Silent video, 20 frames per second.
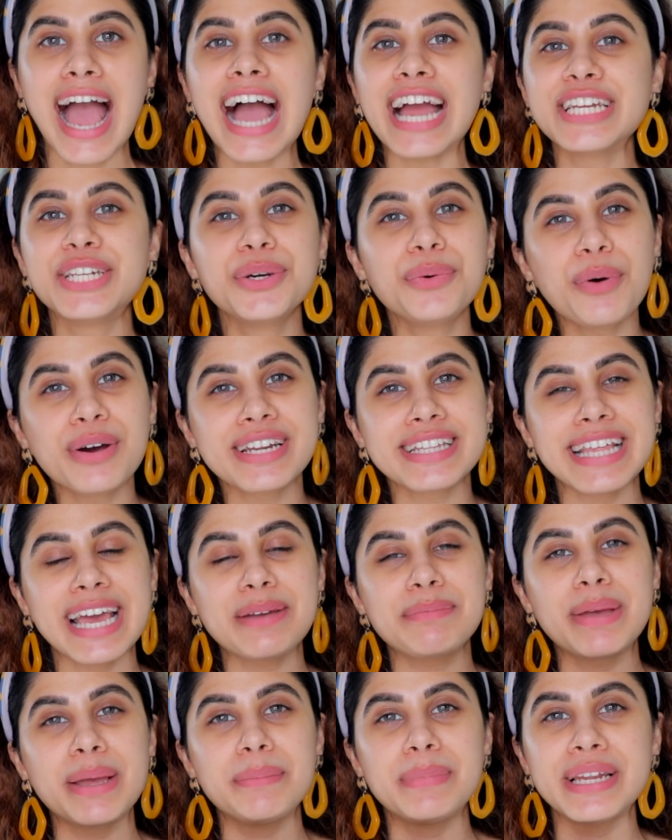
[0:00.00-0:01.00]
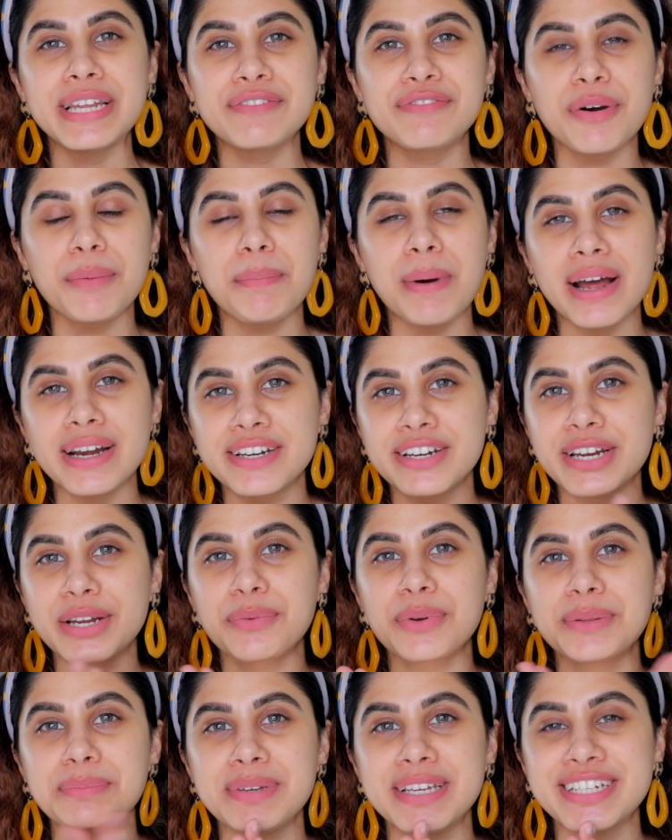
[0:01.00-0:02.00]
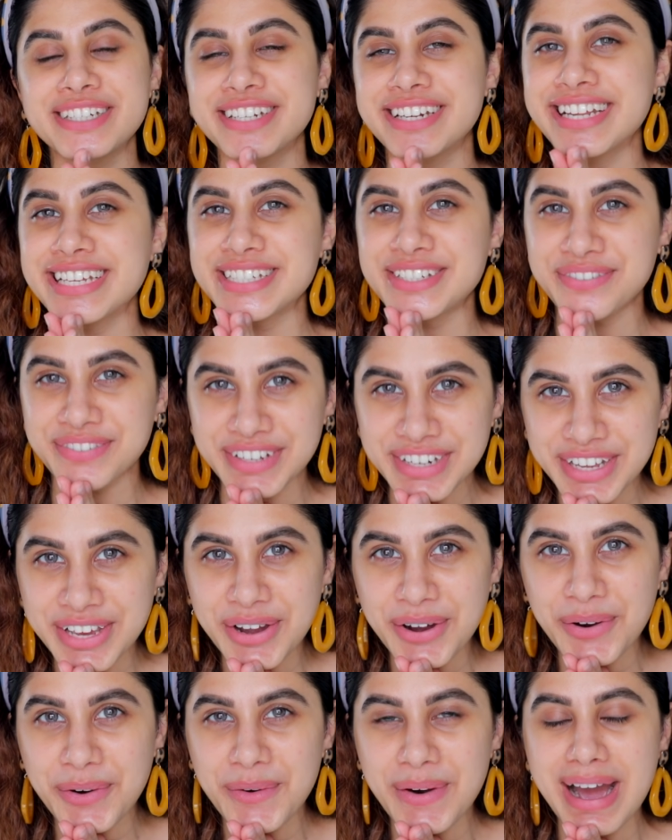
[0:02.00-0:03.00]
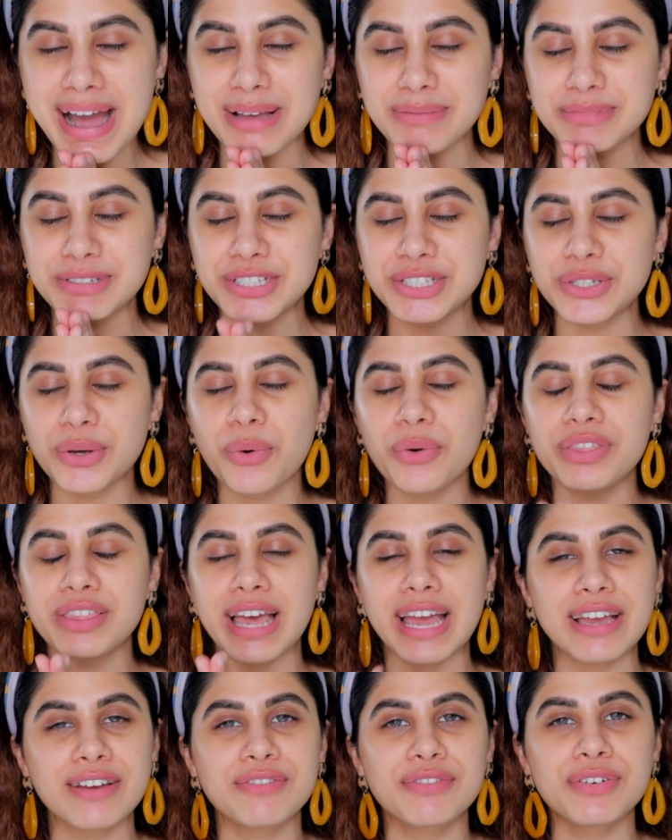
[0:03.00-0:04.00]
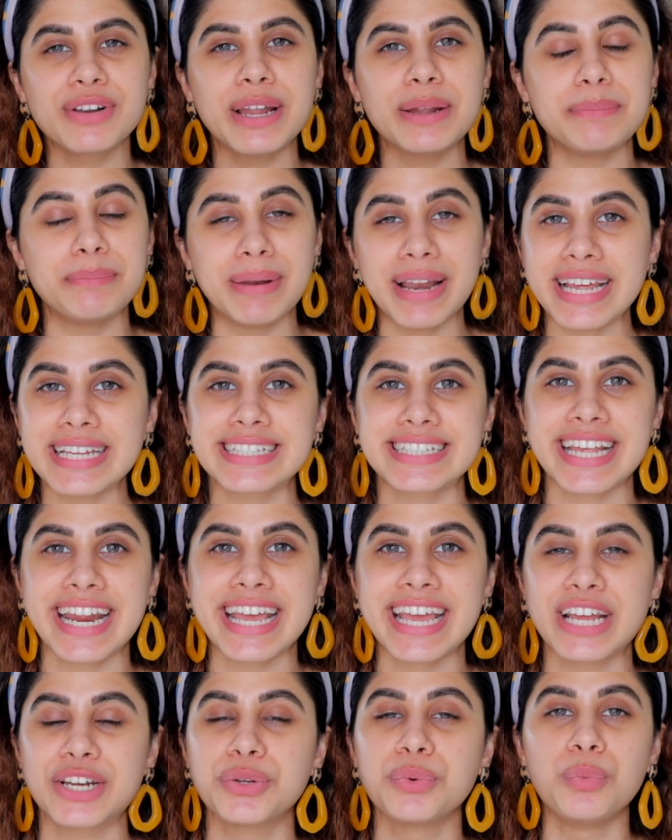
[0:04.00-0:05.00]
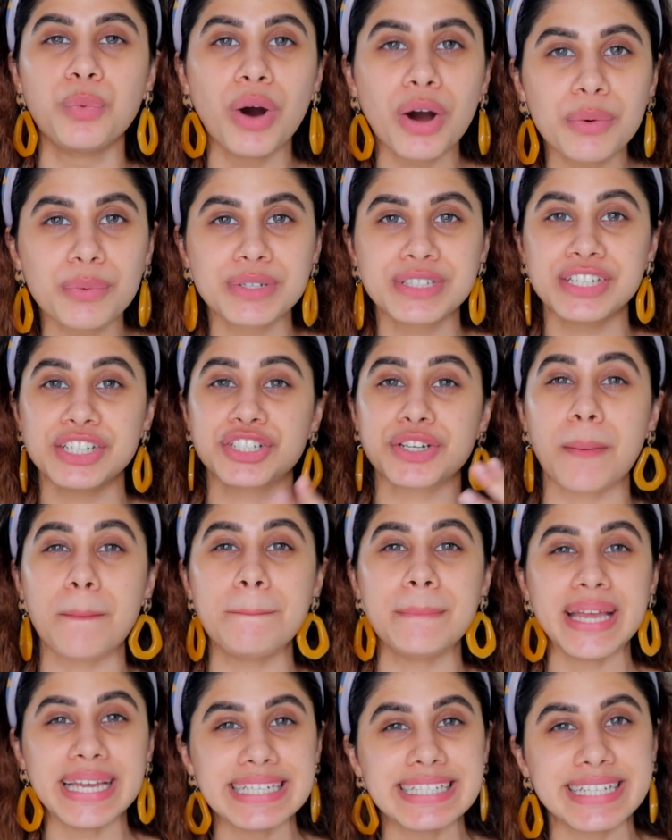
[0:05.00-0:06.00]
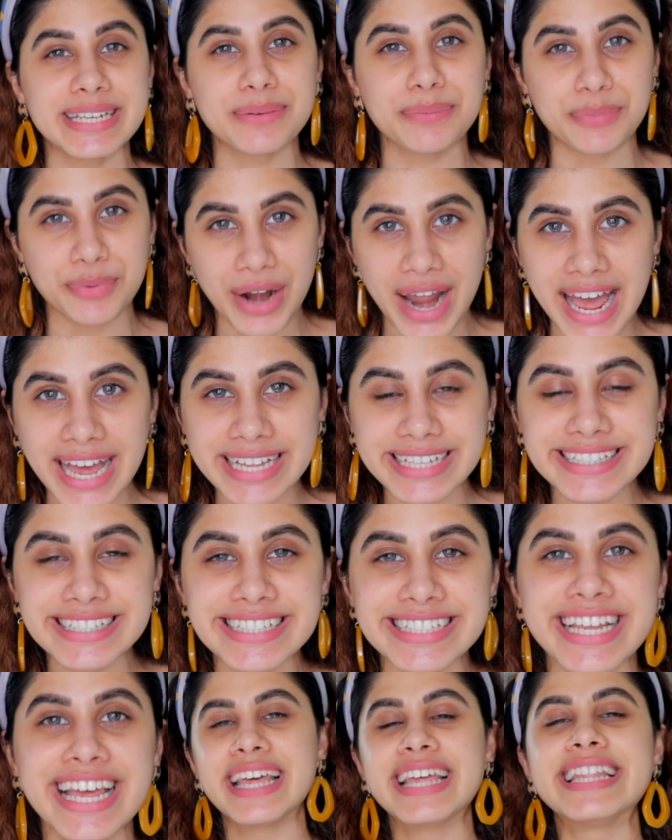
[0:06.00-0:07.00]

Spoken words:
I do want to thank Maybelline for partnering with me in today's video. I'm so thankful and blessed that I get to work with such amazing brands.